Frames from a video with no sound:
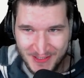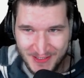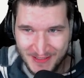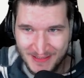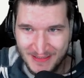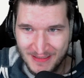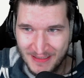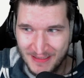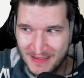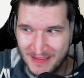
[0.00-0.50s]

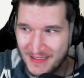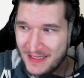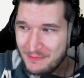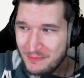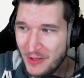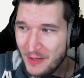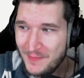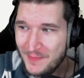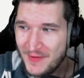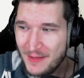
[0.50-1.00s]
there
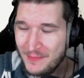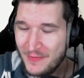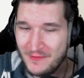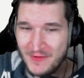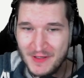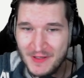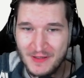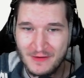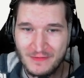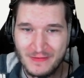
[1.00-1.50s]
popped up a
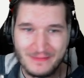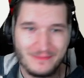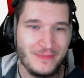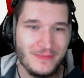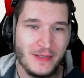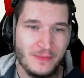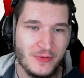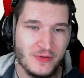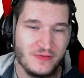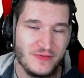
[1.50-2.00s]
video from
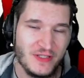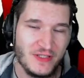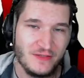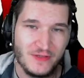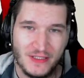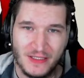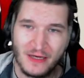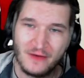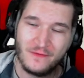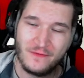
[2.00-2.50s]
Pampoof
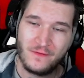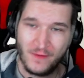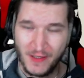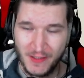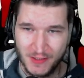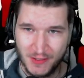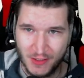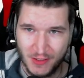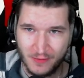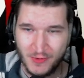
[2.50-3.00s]
TV, a
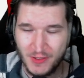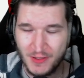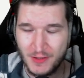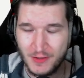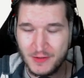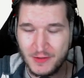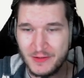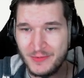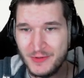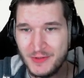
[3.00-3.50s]
French community
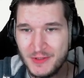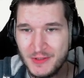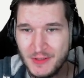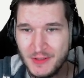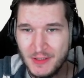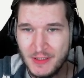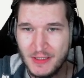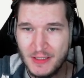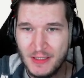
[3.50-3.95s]
contributor,